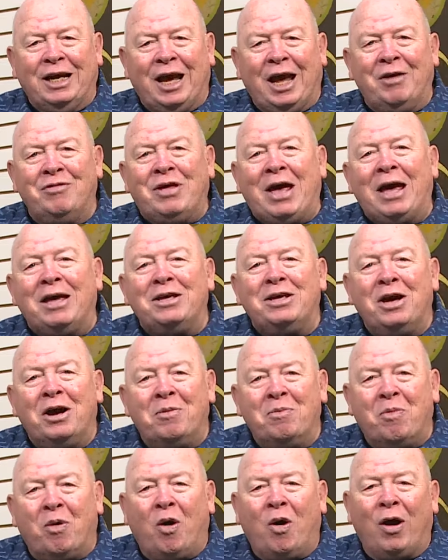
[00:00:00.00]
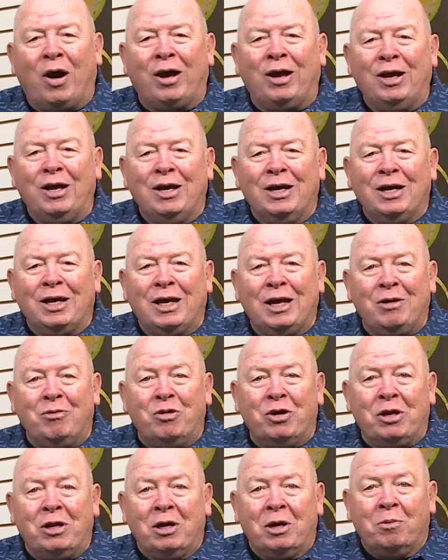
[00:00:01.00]
And that young boy, he
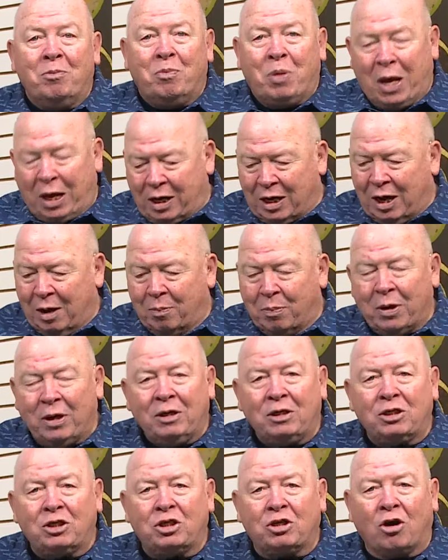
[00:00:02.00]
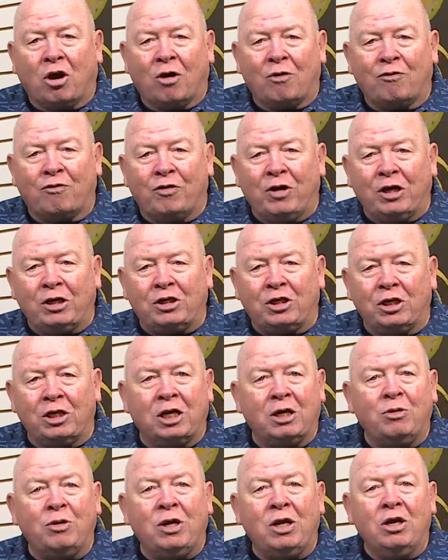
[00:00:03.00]
would pick up a starfish and
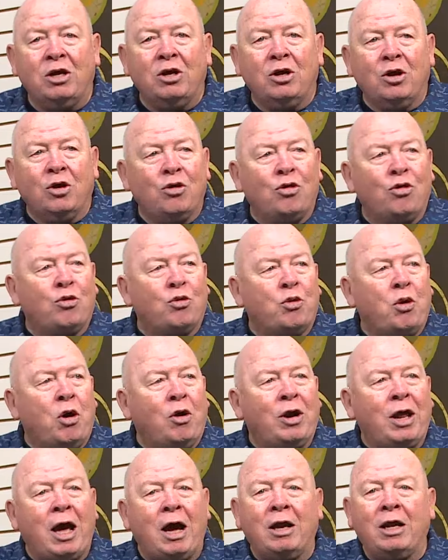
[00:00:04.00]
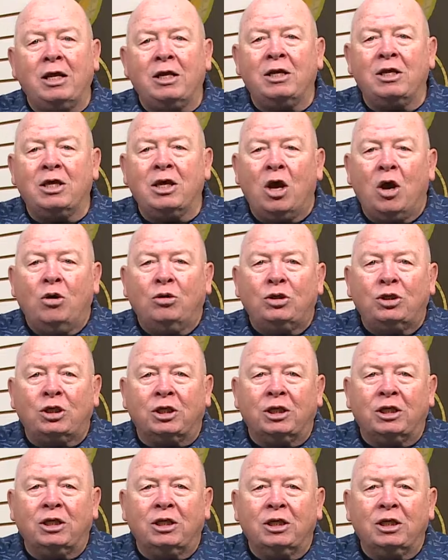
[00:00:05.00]
he would throw it out into the ocean.